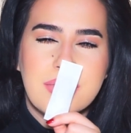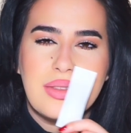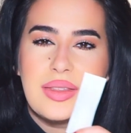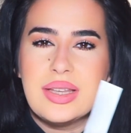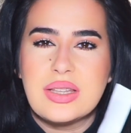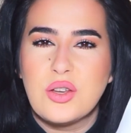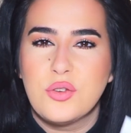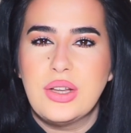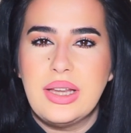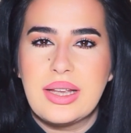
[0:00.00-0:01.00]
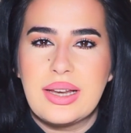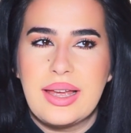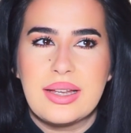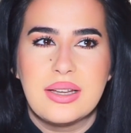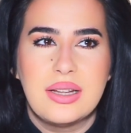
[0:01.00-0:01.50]
this feeling
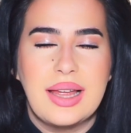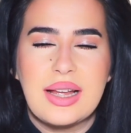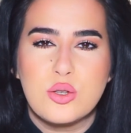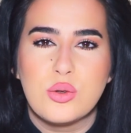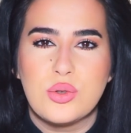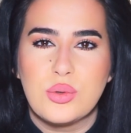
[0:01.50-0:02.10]
like I told you,